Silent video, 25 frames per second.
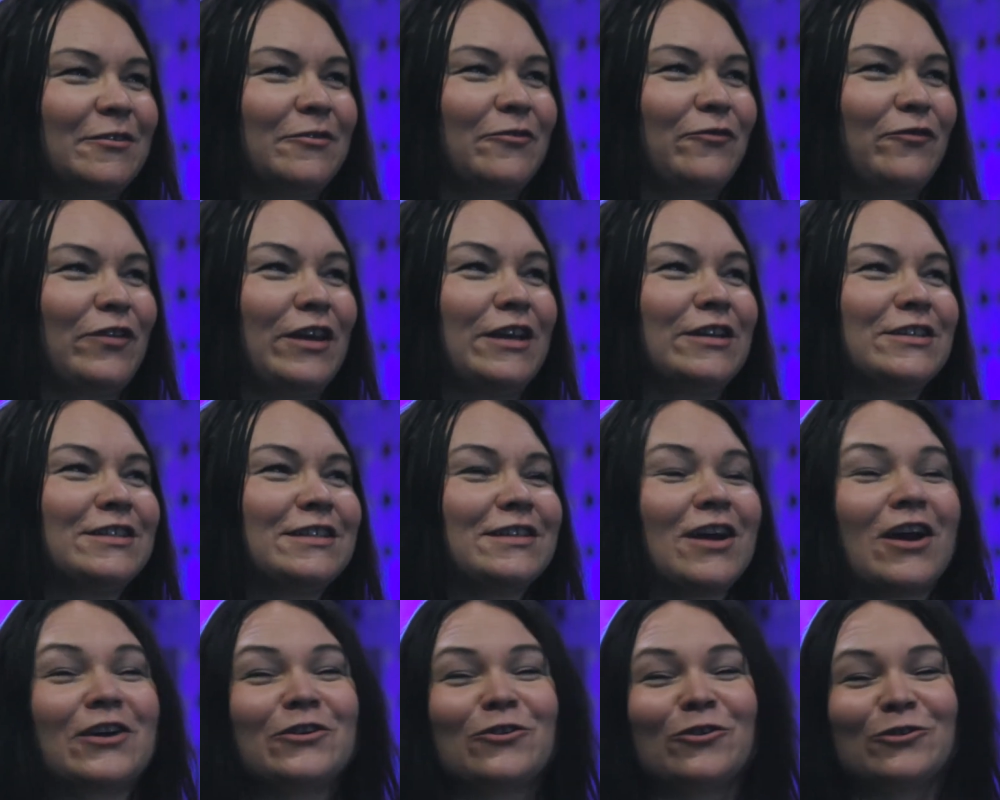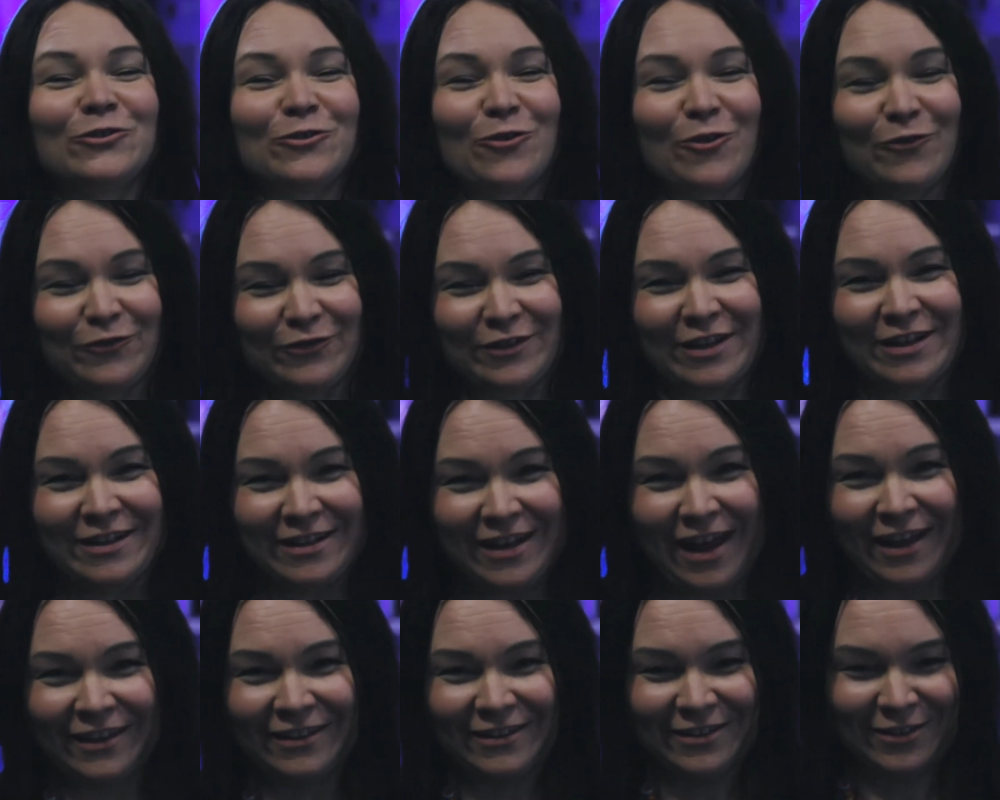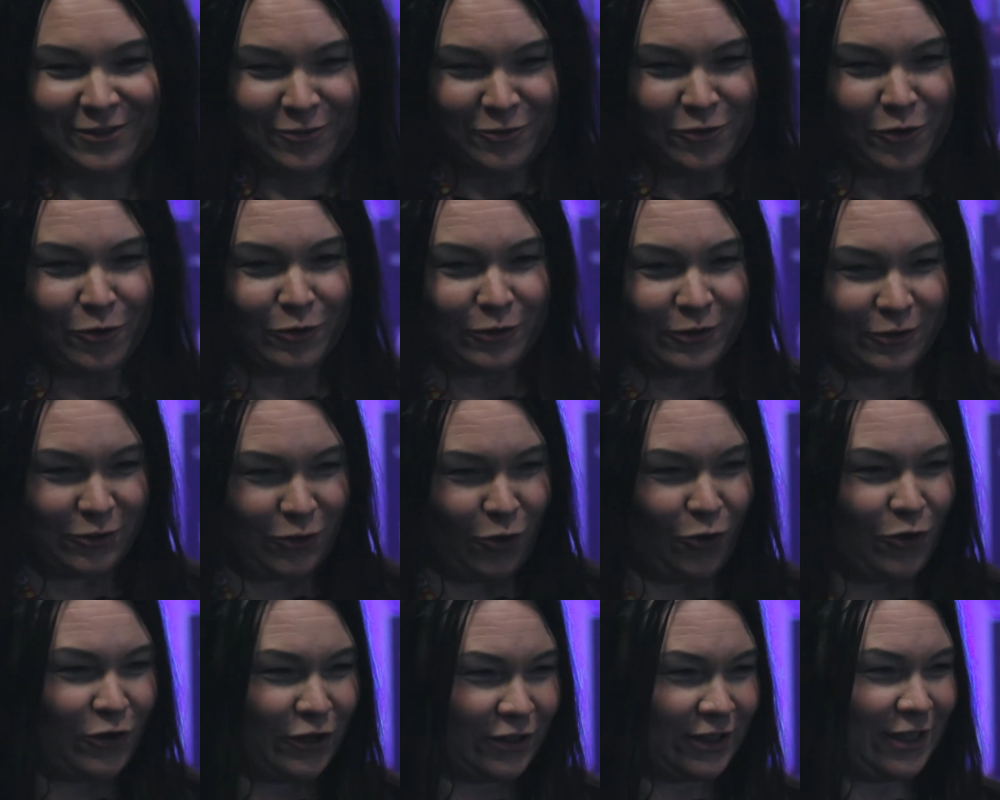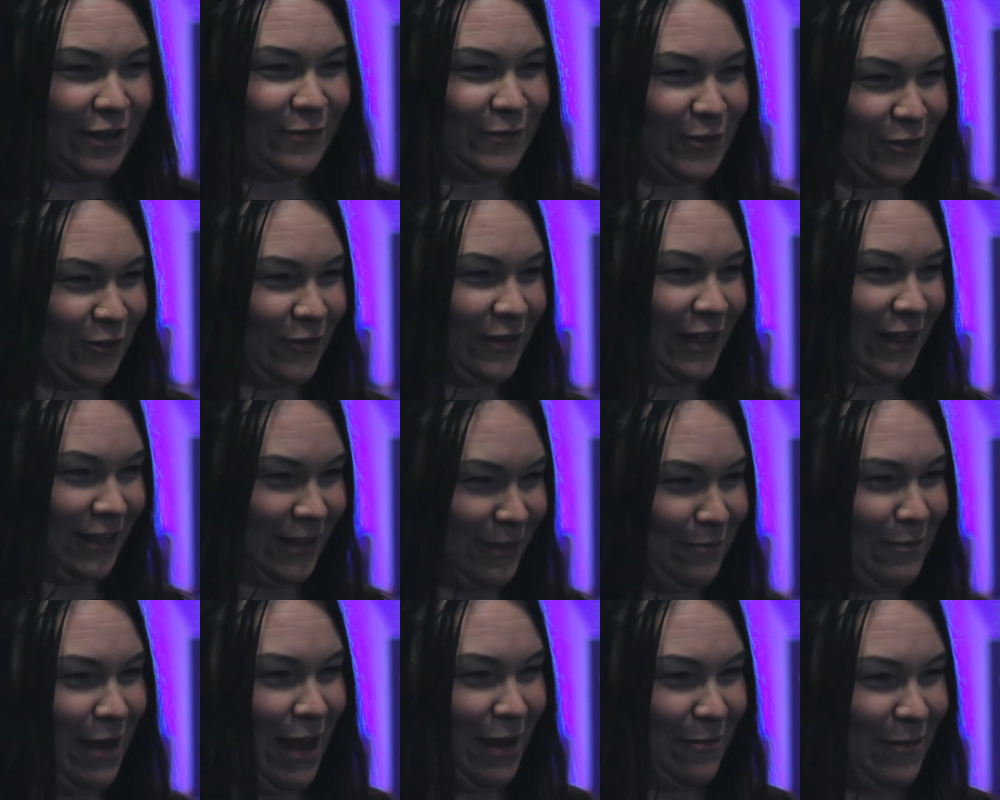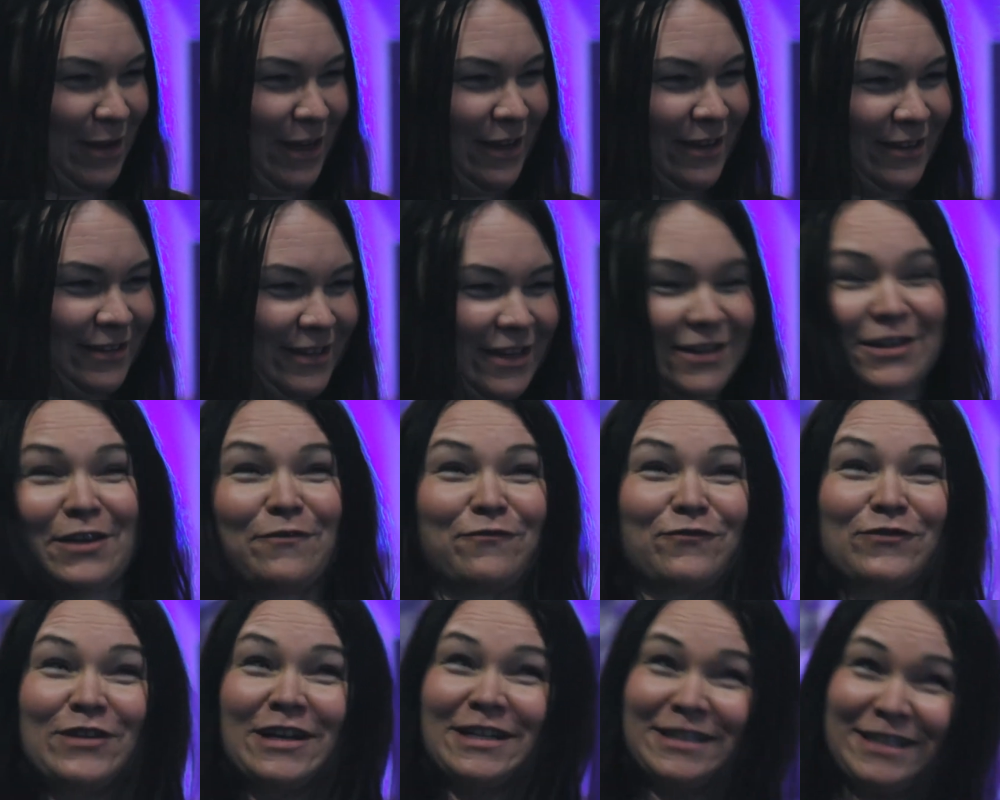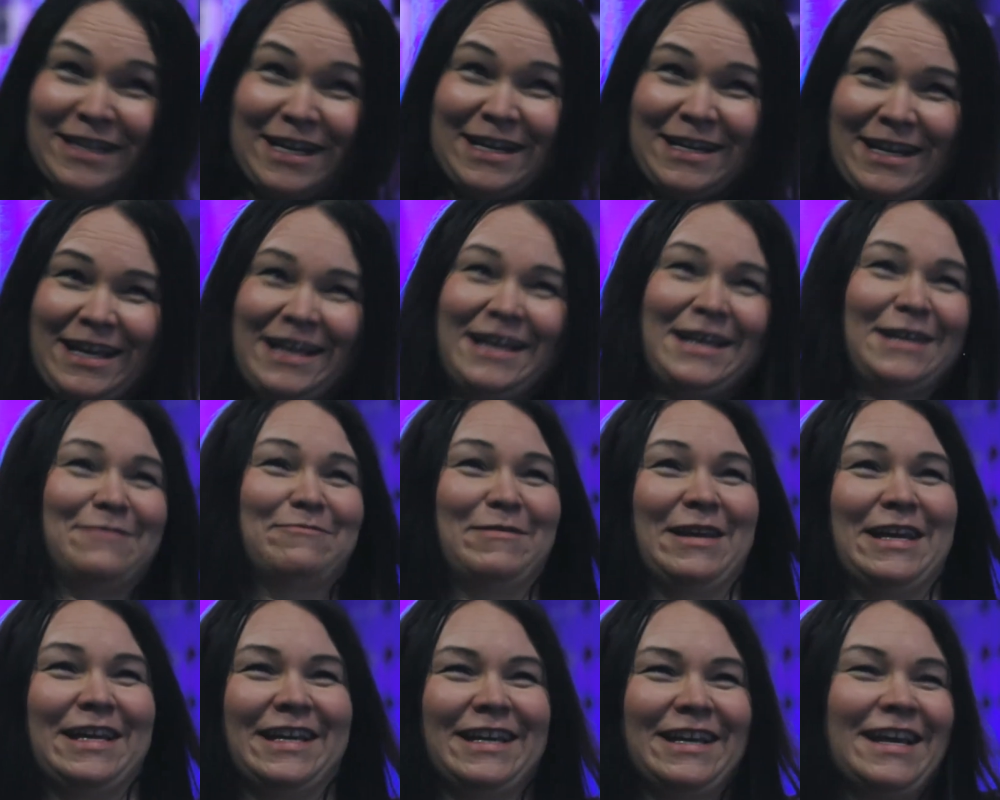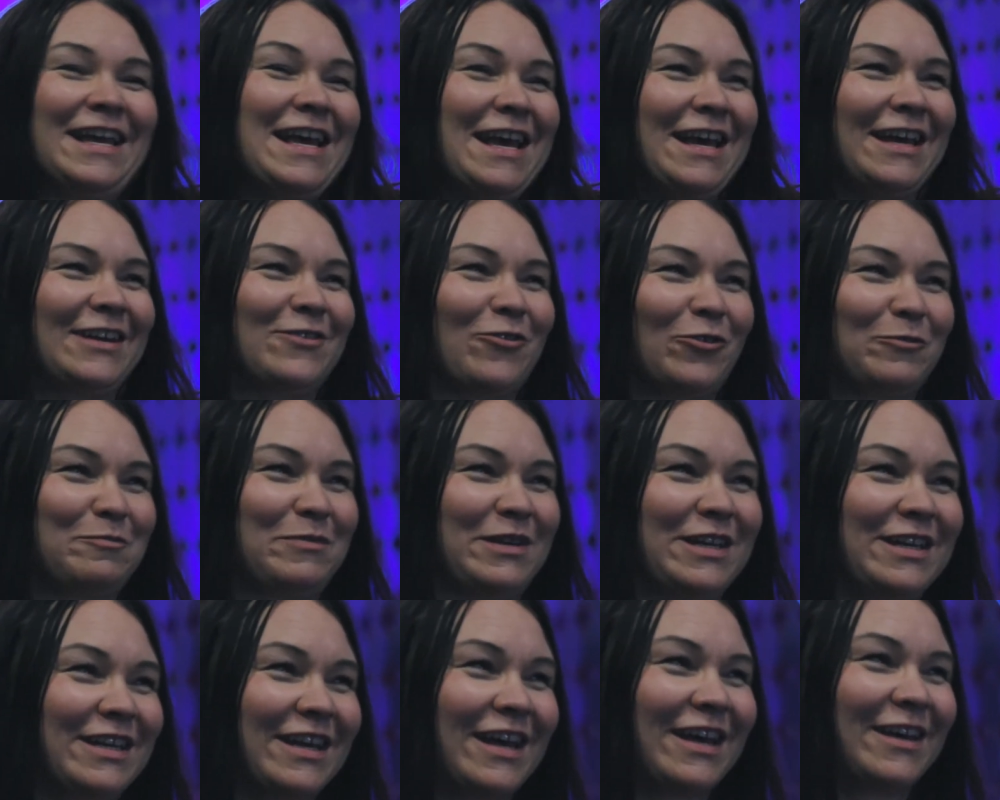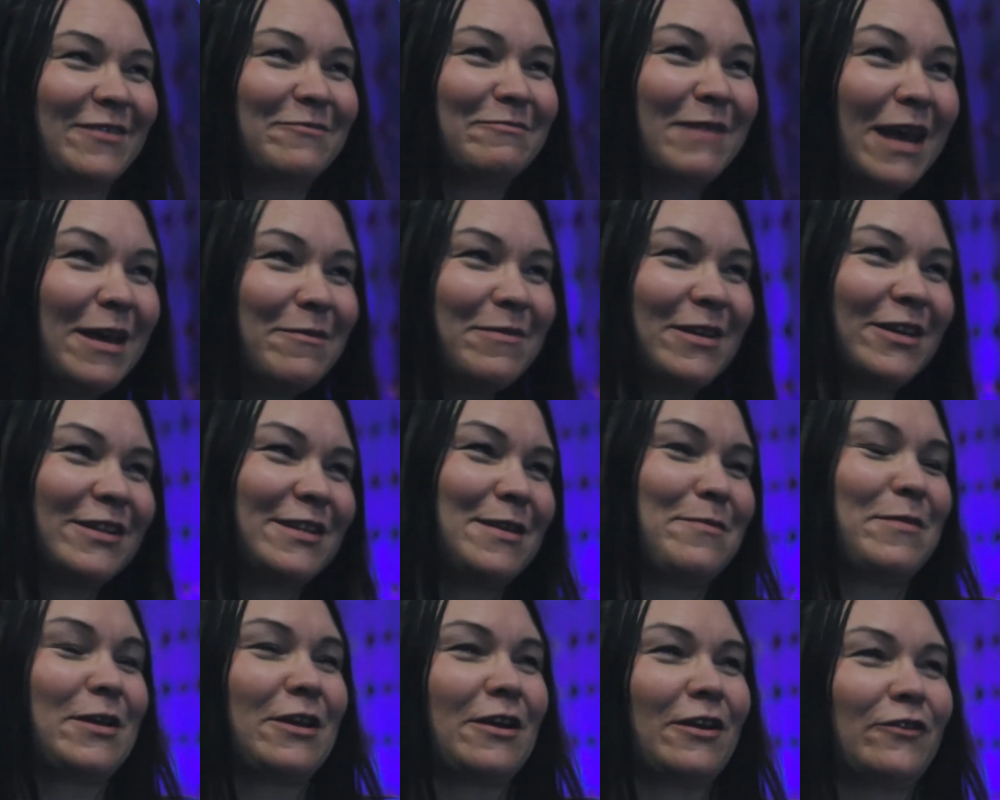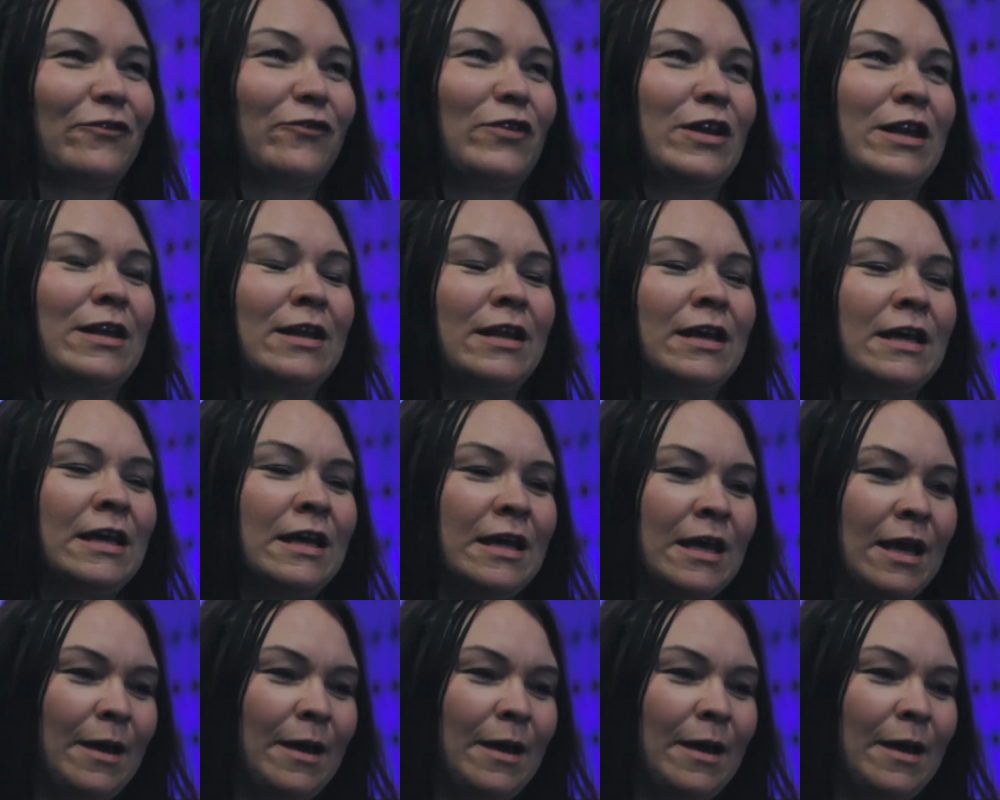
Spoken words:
Finns are not often that, talkative, so that's maybe the difference in me not being maybe a typical Finn.